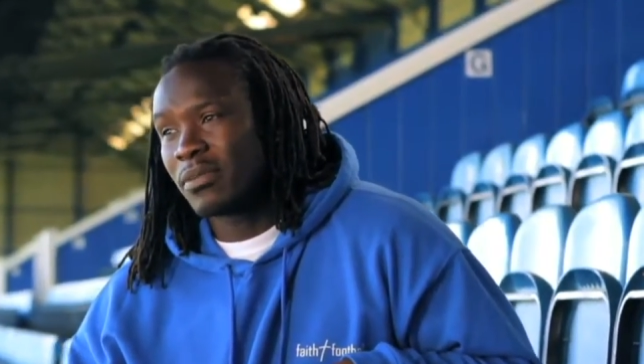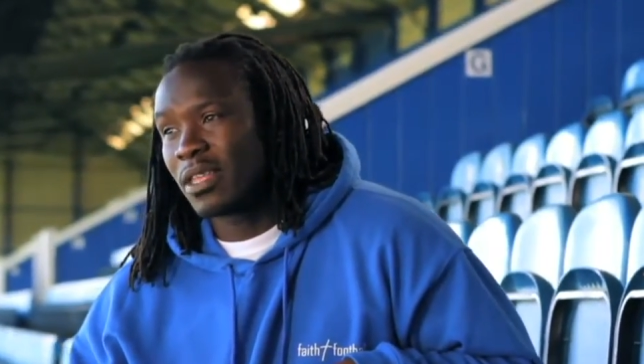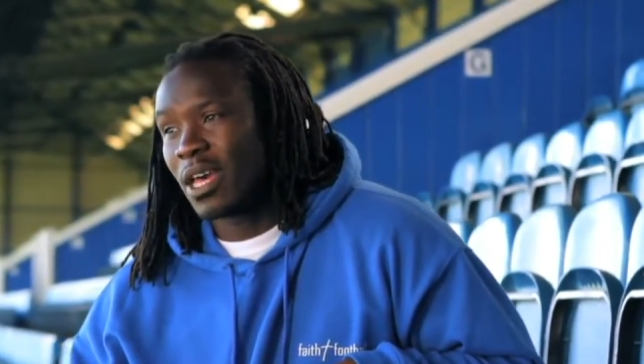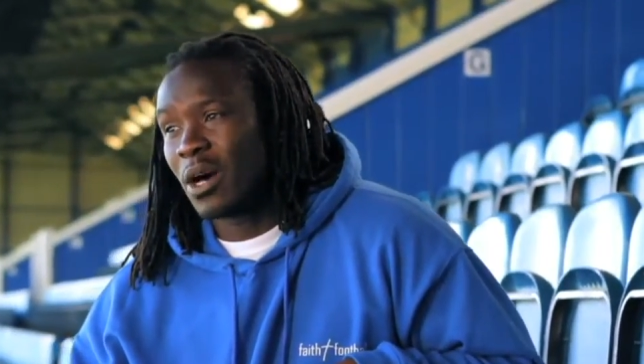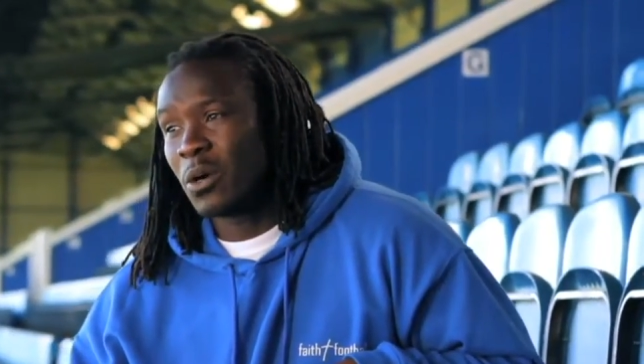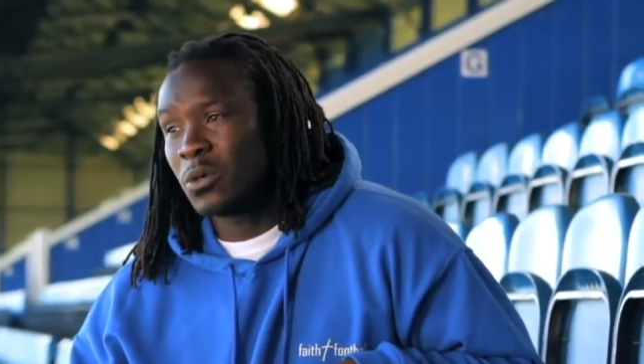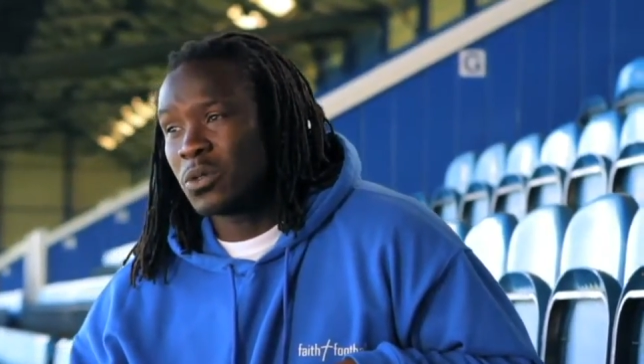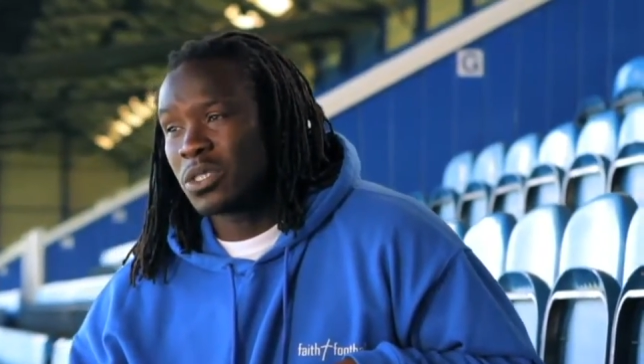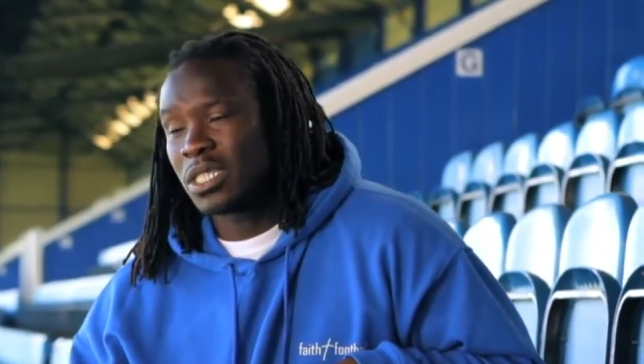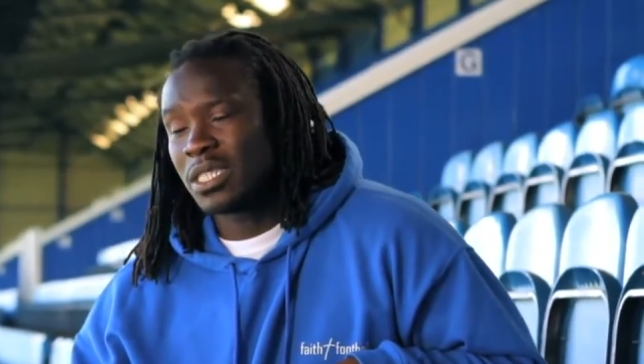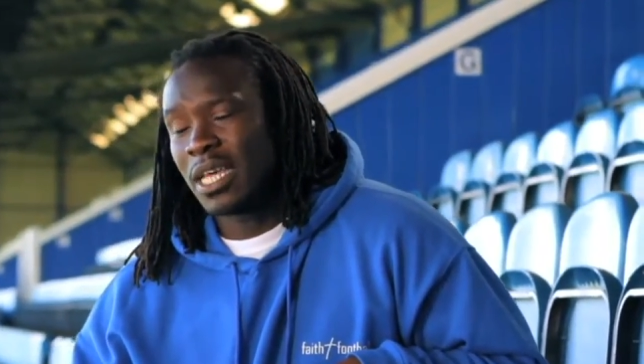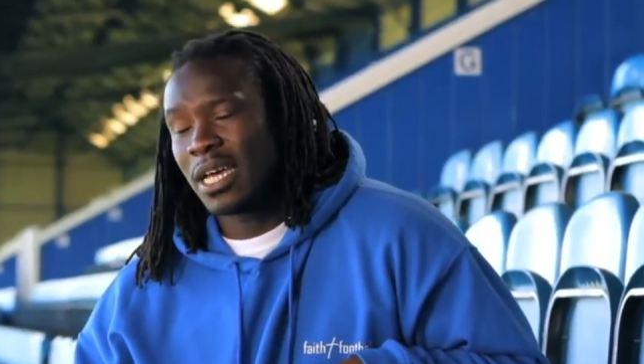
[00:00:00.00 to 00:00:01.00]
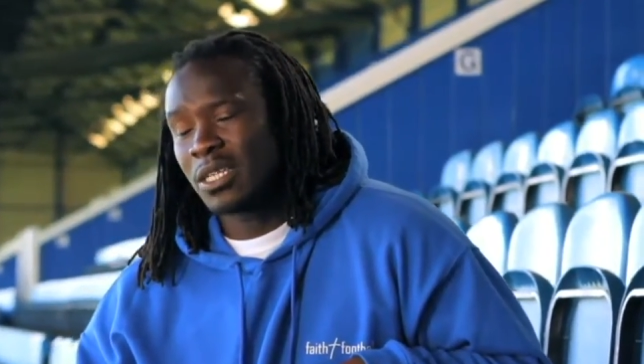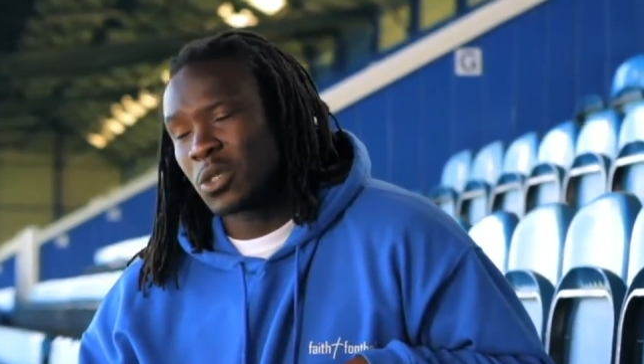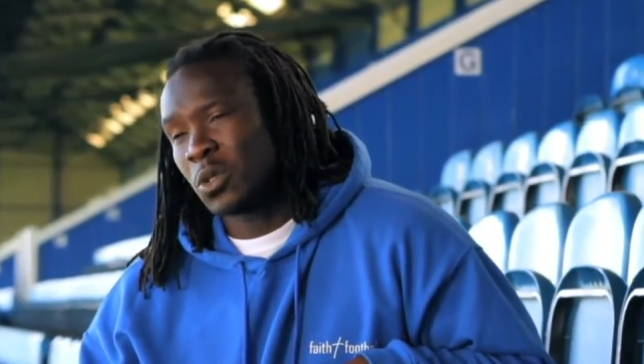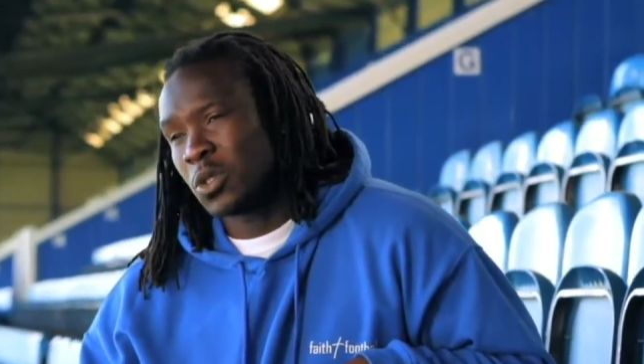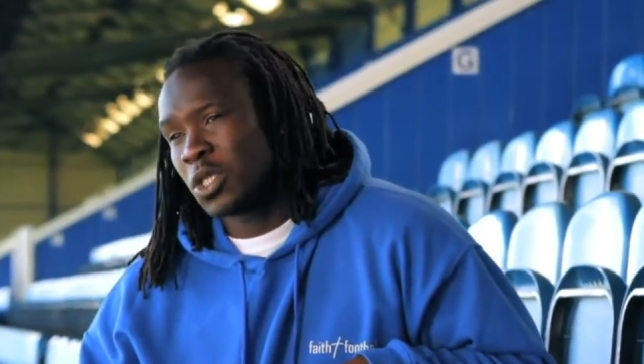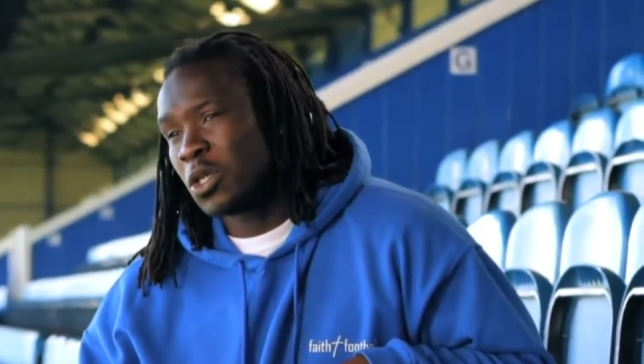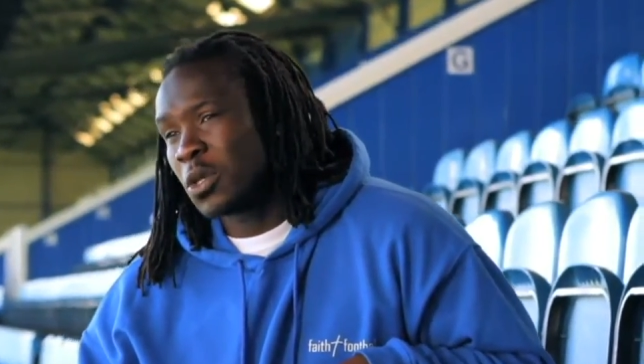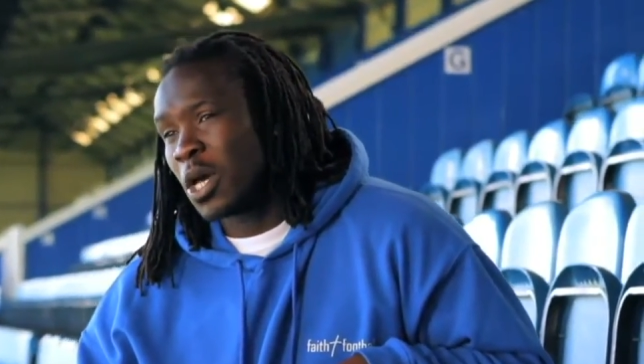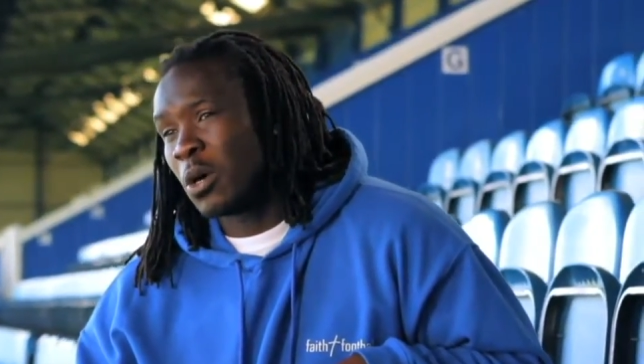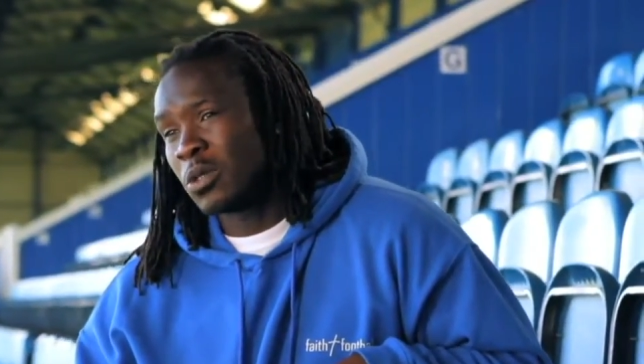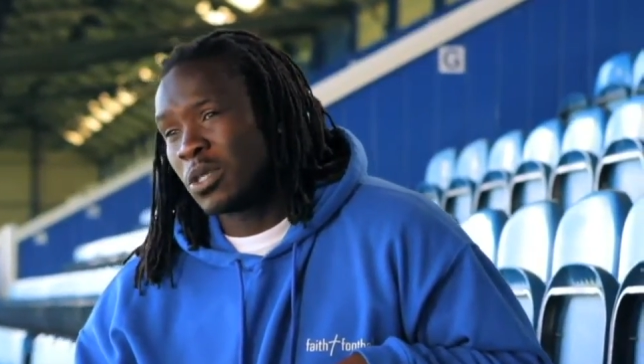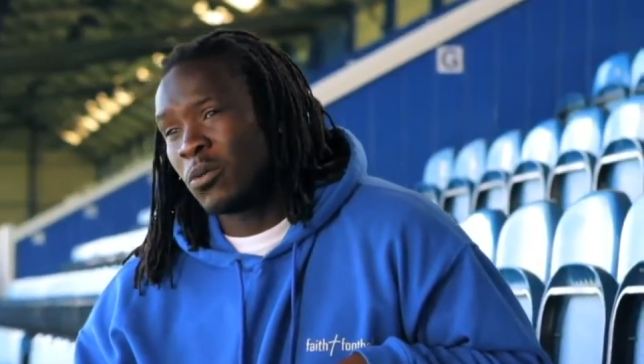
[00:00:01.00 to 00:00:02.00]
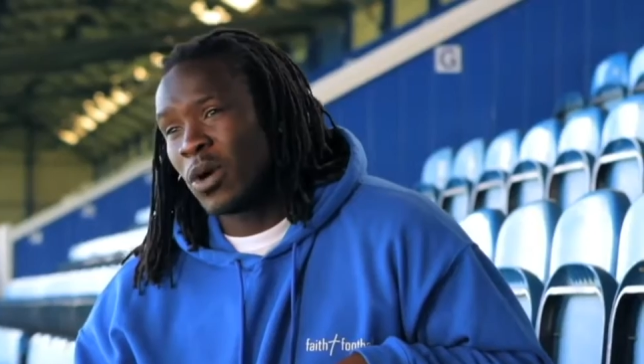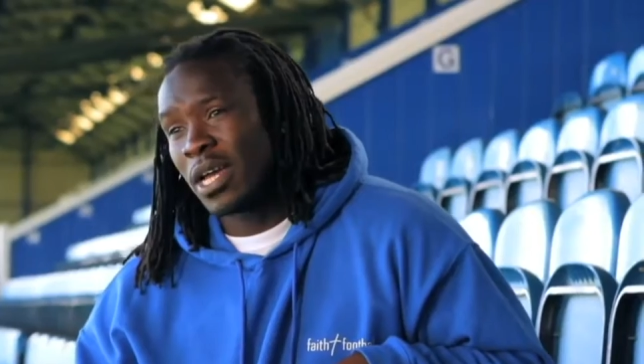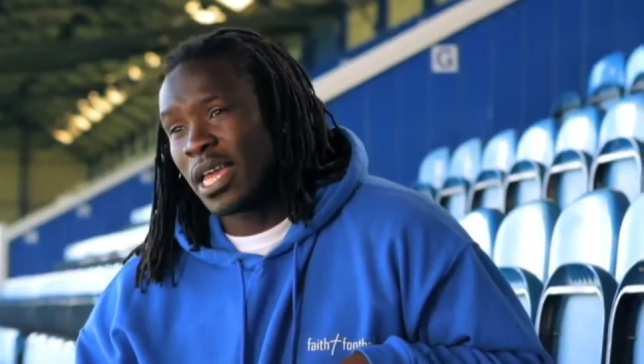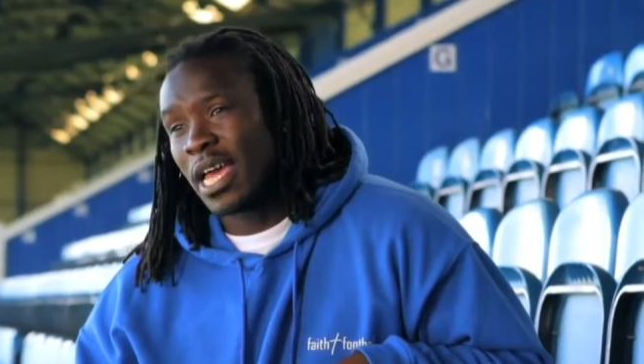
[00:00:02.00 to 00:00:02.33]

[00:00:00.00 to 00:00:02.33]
goals, in that I scored 2 goals in one